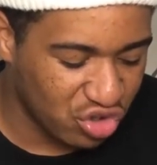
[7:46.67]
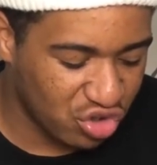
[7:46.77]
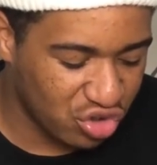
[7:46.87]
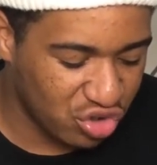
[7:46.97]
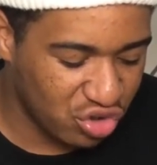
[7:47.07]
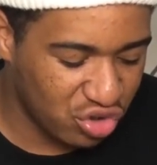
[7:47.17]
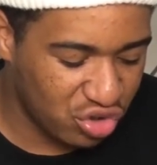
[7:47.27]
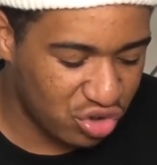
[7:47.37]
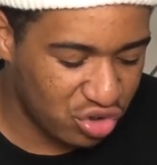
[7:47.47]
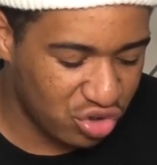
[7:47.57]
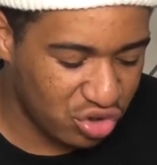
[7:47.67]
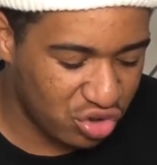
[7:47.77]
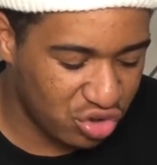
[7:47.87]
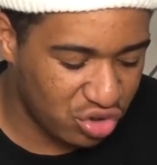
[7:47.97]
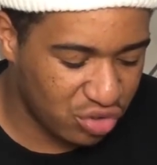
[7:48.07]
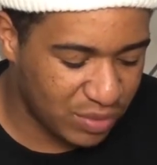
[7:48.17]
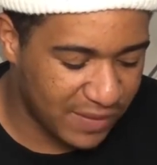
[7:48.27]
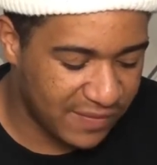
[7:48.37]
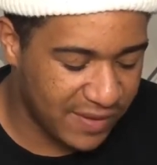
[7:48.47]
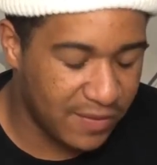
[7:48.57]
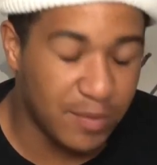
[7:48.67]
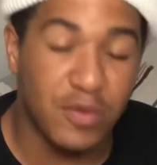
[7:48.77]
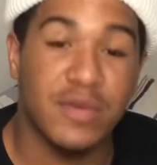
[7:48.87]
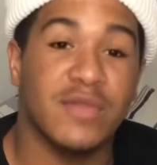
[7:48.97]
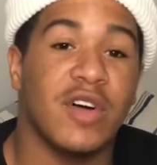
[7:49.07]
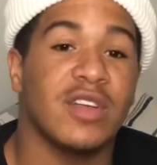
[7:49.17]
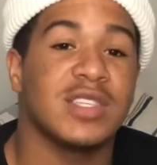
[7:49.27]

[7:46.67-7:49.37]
Ooh, my favorite movie of all